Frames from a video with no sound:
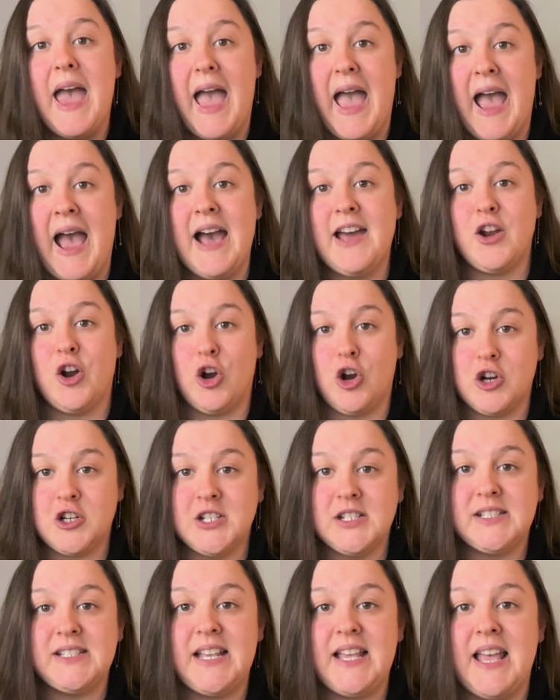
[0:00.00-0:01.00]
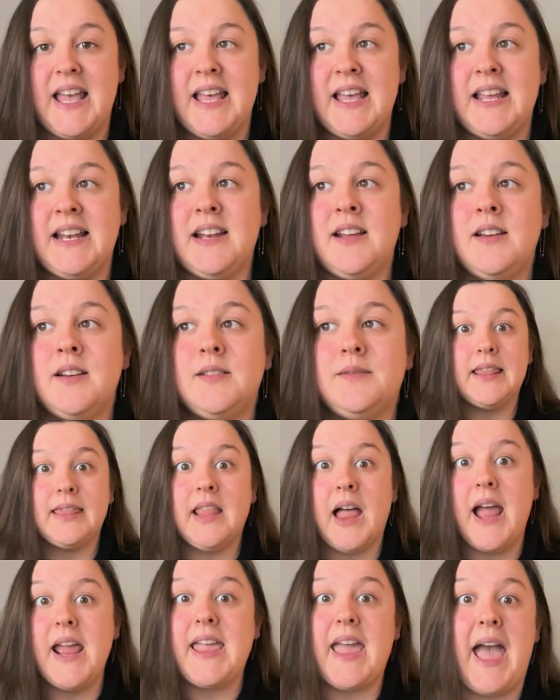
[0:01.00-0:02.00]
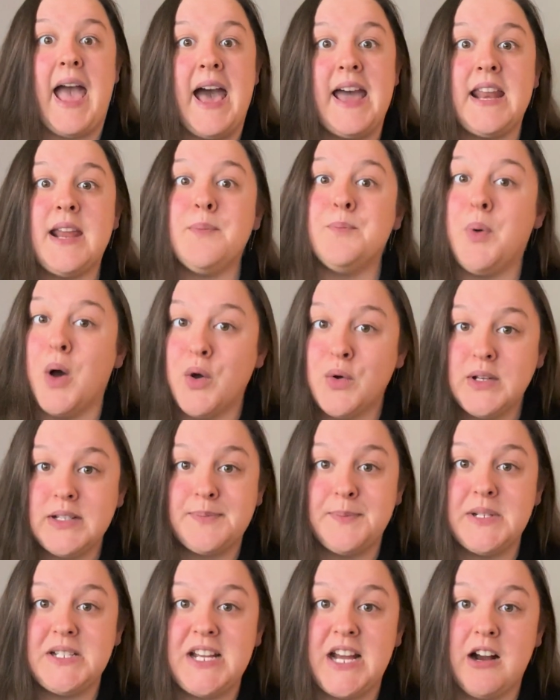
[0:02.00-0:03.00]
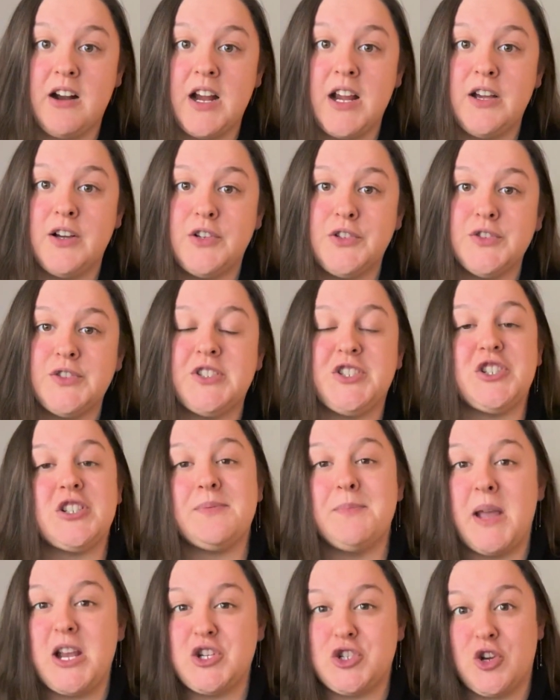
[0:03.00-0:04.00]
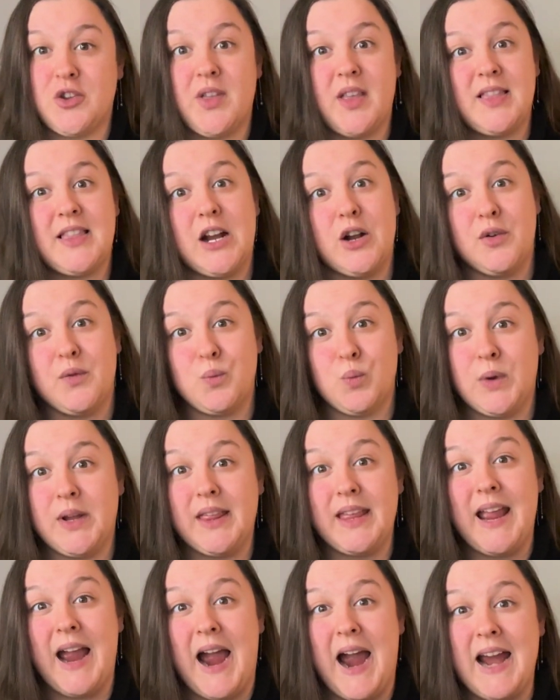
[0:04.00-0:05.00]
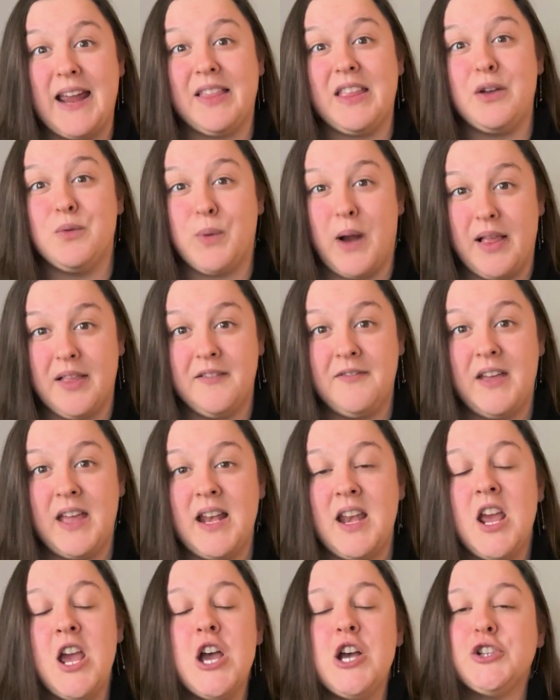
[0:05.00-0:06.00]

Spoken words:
add urgency in, like adding bonus materials. Just make sure that they're really highly relevant.